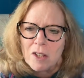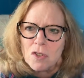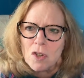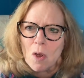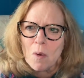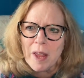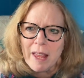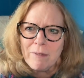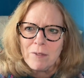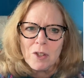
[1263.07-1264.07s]
So
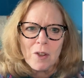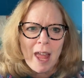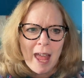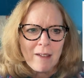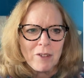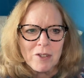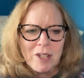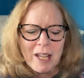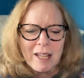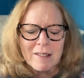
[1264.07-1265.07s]
if you have your
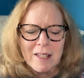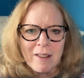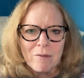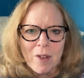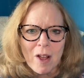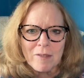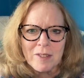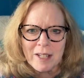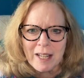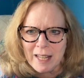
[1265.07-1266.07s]
teens
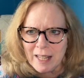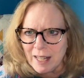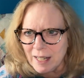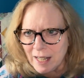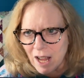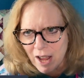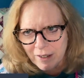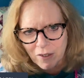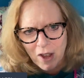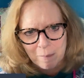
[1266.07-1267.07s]
involved in any
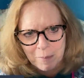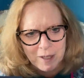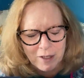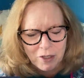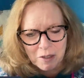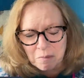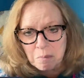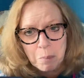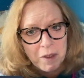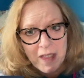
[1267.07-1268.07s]
kind of competition,
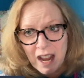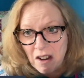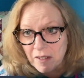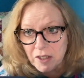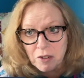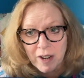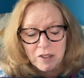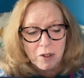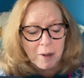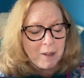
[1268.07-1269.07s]
put that on the
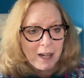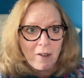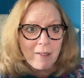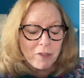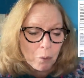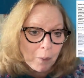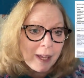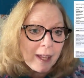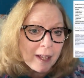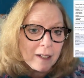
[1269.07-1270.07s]
transcript. They don't have to
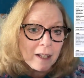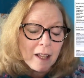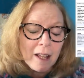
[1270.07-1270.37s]
win.